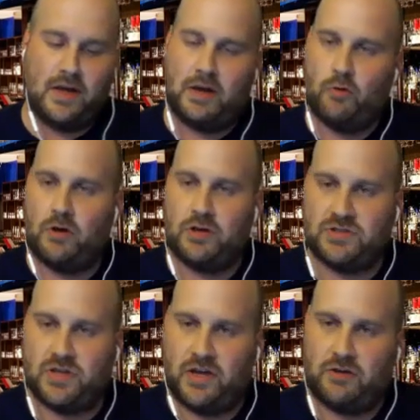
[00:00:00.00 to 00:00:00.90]
He runs
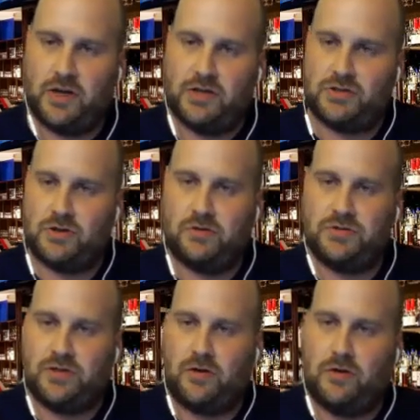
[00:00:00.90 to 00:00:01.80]
great shows
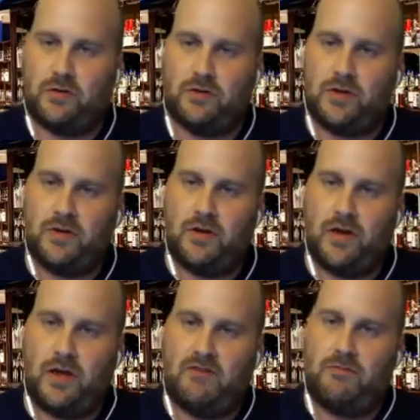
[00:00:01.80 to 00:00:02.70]
in Oakland,
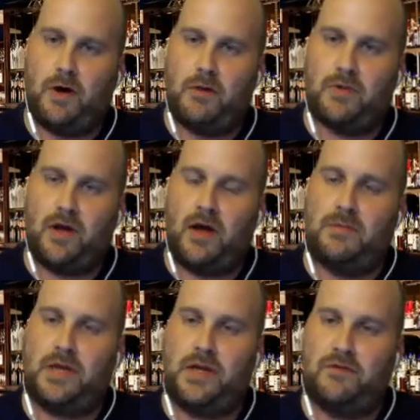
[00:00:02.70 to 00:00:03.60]
F-Bomb
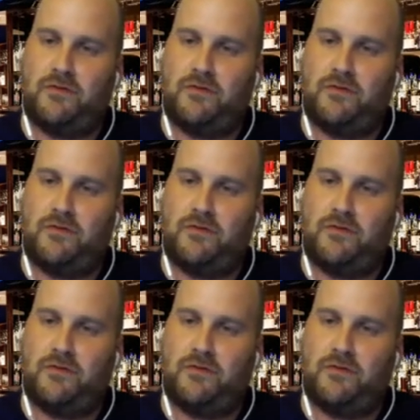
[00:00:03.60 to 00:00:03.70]
Comedy.